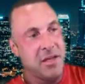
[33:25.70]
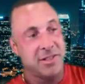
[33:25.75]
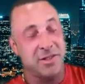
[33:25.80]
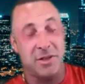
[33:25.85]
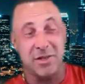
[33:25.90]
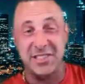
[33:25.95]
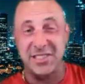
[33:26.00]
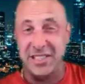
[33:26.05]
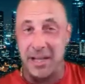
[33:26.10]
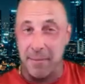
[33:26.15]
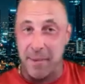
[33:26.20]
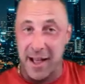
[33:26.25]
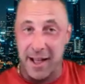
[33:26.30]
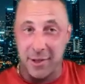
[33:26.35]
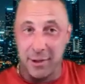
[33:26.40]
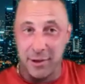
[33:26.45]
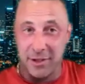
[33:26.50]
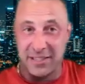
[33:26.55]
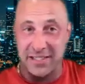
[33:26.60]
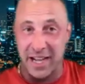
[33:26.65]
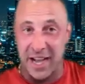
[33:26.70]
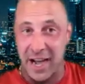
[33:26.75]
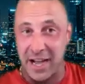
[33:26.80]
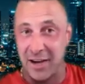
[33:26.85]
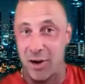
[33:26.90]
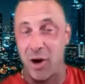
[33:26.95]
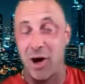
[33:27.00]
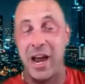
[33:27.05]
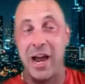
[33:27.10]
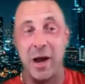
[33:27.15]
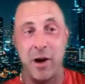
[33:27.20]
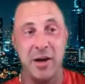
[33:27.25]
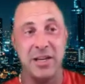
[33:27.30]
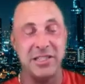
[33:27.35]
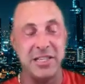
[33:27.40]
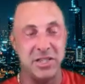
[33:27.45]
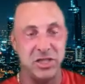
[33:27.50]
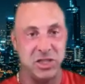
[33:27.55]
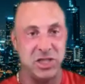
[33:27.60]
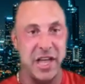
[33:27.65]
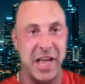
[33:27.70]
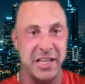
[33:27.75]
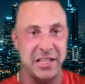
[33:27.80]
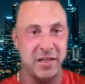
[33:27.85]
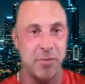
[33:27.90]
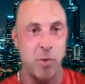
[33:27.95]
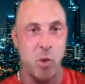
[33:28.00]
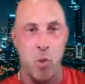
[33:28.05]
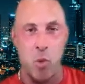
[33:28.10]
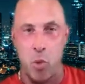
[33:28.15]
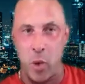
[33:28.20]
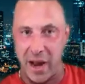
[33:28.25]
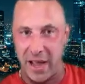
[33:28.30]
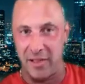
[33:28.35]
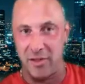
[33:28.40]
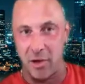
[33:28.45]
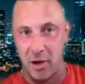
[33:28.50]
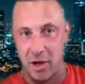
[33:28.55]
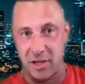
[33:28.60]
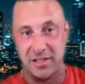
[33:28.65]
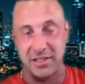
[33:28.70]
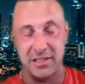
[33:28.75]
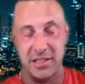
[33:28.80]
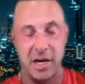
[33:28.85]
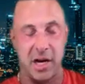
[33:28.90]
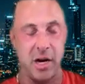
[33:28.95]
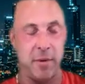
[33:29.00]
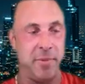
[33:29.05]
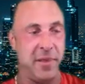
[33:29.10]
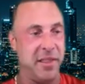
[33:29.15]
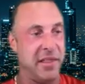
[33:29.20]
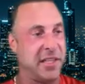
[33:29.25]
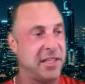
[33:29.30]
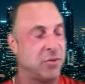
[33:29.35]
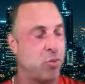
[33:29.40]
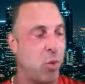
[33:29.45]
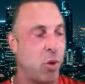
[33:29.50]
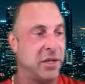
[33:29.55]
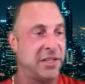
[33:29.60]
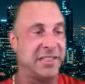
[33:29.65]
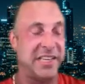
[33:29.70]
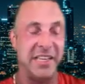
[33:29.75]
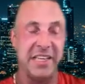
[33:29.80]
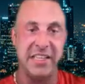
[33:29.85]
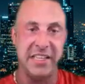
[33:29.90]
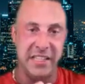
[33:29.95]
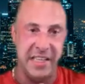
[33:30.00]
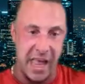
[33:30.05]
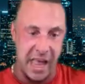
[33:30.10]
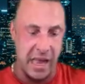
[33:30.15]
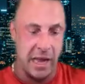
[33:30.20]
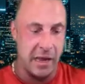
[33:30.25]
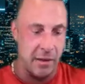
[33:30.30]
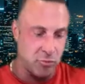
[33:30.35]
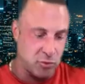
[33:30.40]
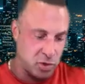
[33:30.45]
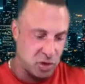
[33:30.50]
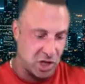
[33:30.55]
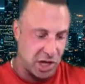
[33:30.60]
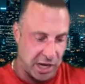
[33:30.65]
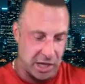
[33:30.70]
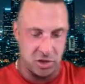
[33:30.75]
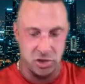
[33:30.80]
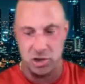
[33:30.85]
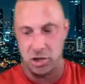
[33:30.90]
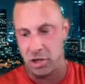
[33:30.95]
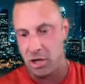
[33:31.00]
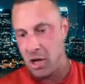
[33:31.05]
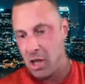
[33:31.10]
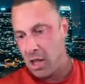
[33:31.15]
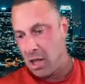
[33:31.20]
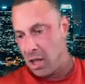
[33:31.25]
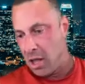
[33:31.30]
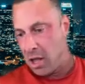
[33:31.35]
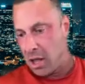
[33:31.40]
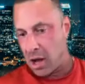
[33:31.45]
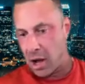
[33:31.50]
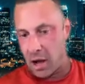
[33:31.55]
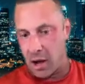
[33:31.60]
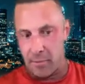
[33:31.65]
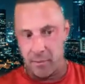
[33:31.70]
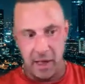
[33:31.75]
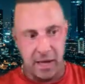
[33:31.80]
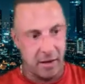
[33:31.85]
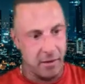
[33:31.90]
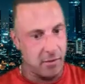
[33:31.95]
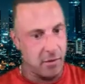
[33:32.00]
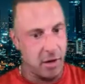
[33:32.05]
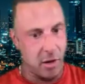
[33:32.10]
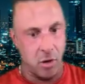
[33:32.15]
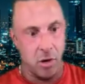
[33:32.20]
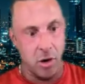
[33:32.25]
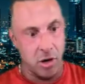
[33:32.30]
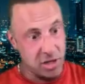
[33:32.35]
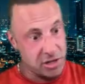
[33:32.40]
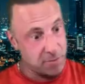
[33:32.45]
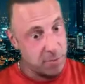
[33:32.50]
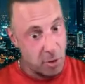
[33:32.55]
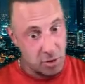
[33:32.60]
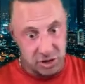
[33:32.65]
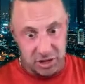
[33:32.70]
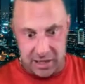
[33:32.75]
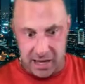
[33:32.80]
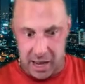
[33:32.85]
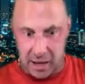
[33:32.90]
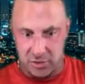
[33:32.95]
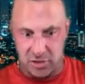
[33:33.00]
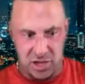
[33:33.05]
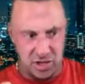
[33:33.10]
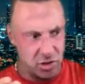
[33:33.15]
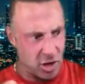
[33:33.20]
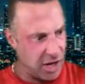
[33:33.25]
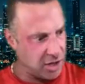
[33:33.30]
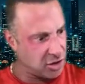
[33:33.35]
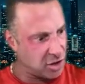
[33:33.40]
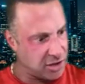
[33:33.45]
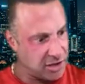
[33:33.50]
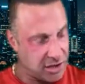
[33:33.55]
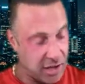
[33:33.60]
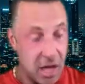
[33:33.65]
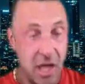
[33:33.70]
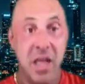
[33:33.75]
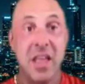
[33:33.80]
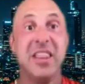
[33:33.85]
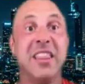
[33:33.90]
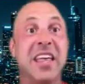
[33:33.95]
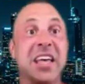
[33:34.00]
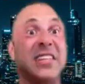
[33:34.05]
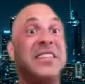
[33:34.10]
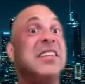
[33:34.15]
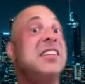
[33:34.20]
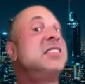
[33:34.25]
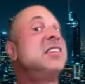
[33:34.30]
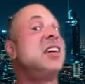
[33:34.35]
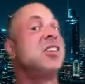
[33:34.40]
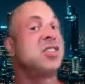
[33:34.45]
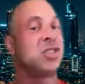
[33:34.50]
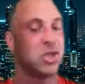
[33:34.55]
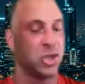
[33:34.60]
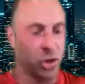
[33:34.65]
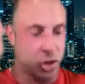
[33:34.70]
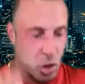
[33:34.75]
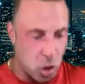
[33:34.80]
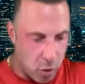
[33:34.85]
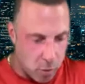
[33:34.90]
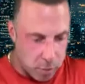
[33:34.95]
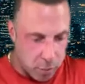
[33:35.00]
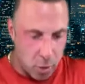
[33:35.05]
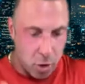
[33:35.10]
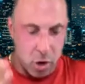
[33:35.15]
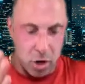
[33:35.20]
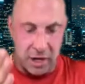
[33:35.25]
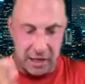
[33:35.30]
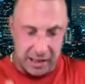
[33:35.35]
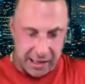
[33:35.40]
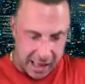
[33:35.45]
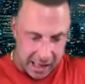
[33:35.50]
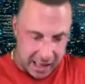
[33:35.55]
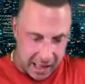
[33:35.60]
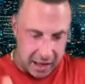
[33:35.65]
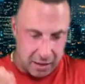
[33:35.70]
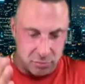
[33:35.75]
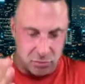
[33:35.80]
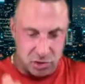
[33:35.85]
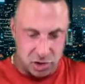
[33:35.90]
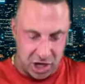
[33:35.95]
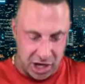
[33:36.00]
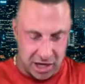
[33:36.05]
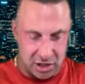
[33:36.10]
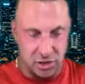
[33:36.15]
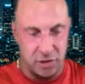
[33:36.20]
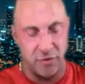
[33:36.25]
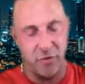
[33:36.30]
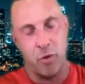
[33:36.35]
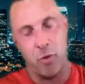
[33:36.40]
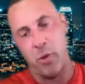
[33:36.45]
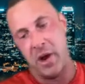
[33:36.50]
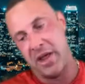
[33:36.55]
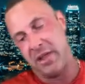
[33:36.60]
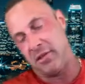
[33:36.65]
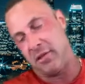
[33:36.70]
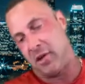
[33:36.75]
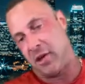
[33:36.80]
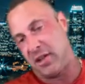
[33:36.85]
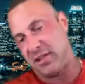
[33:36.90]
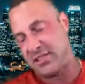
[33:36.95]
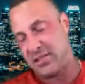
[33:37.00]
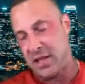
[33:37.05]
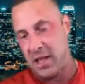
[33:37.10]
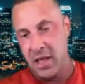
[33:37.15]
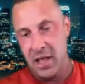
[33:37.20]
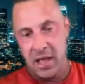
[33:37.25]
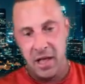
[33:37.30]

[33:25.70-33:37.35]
So semaglutide, our Aries injectable weight loss therapy. This one's a game changer. Um, like you know, Hercules Potion game changer, HRG. This is a super game changer for weight loss.